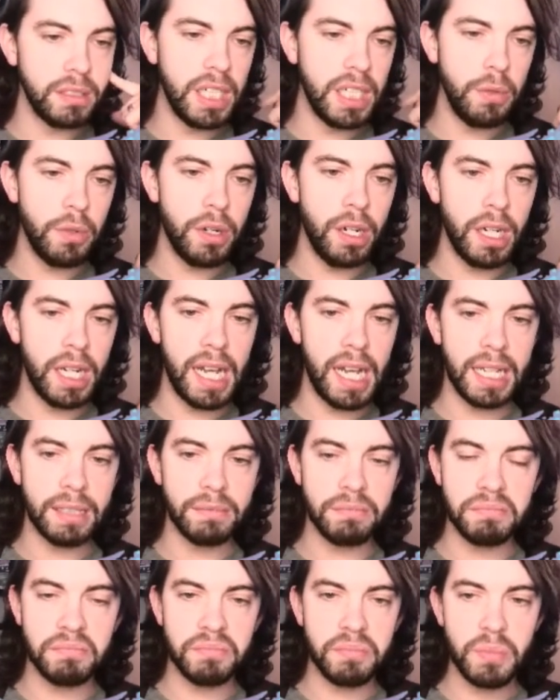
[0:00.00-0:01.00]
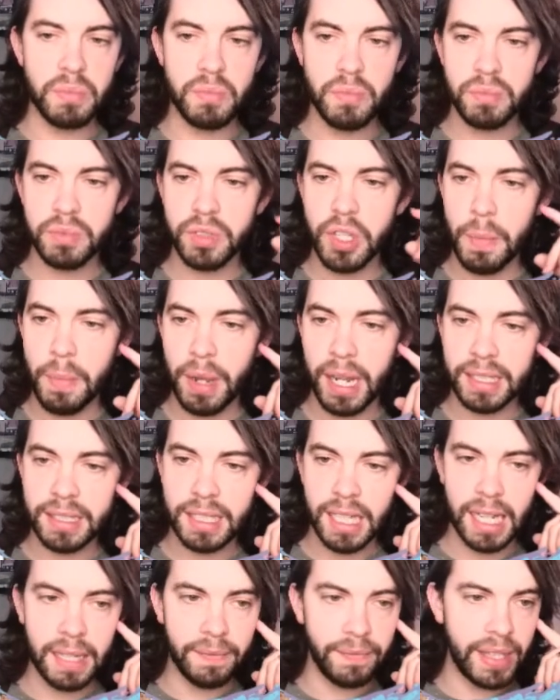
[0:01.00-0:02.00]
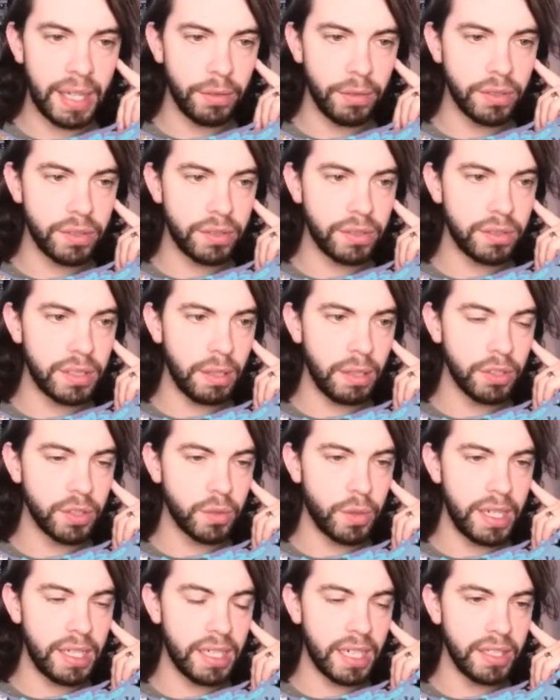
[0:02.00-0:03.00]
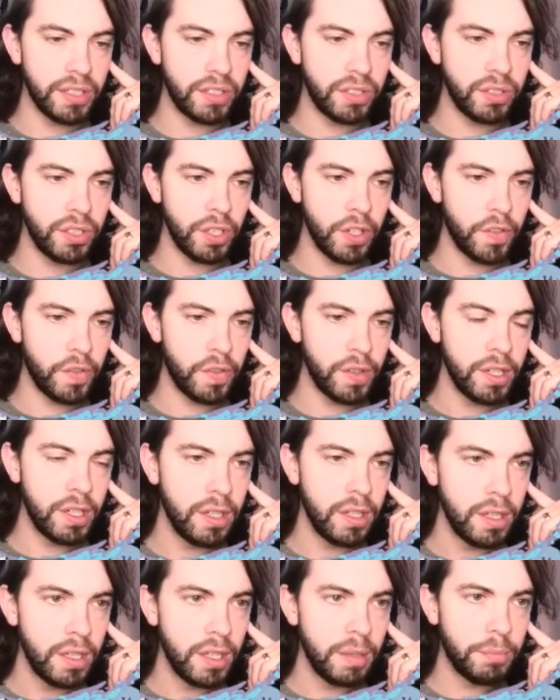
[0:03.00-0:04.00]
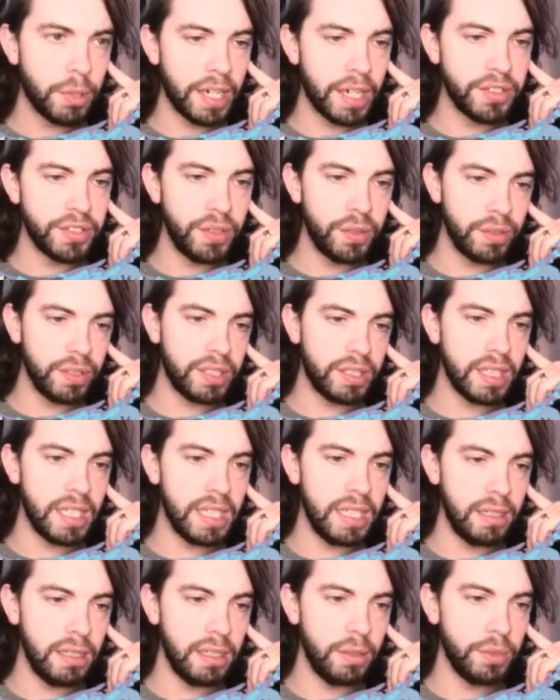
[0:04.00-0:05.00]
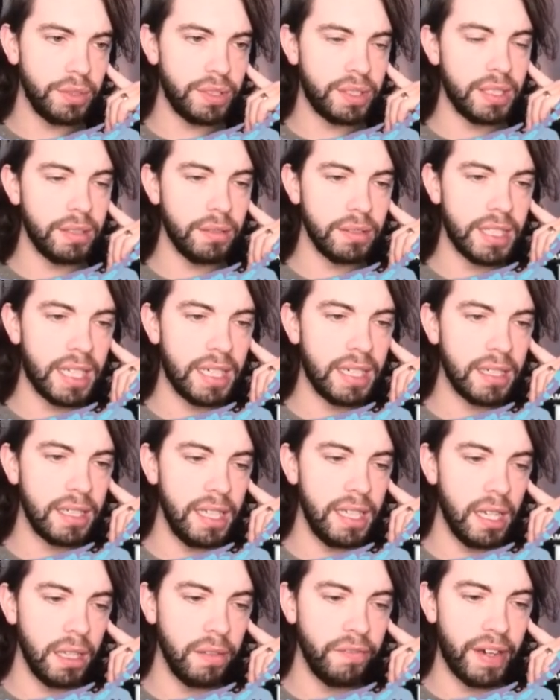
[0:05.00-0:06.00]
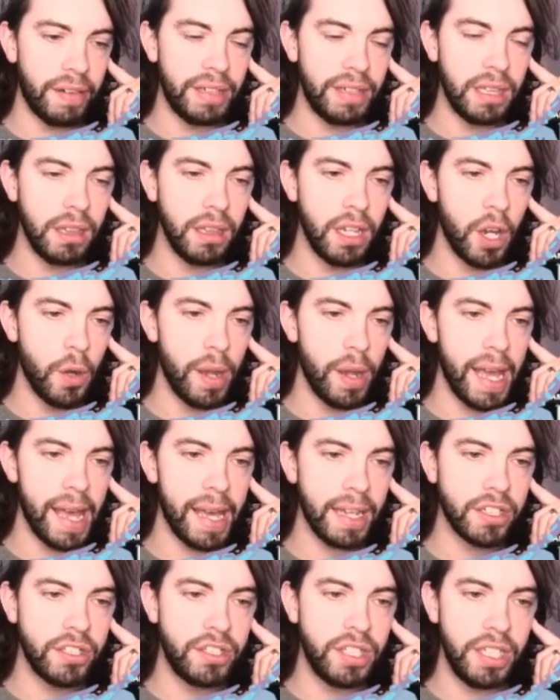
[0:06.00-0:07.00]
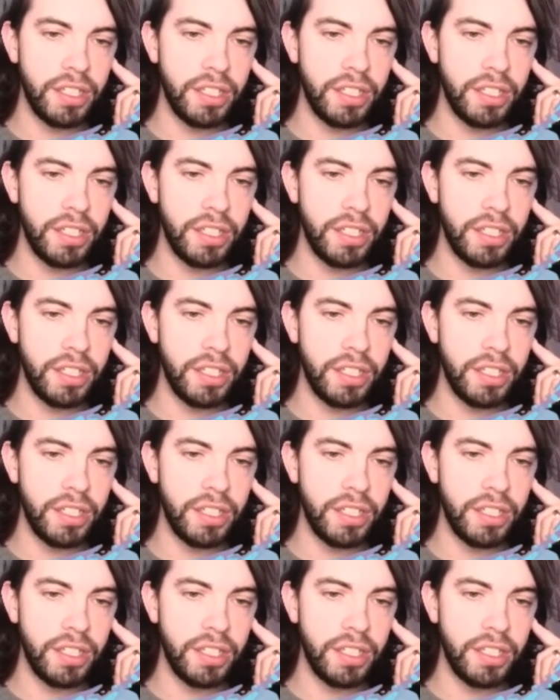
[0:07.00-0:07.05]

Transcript: know what? I don't mind that. That was quite nice stuff. But as you'll see, it was still technically a very low XG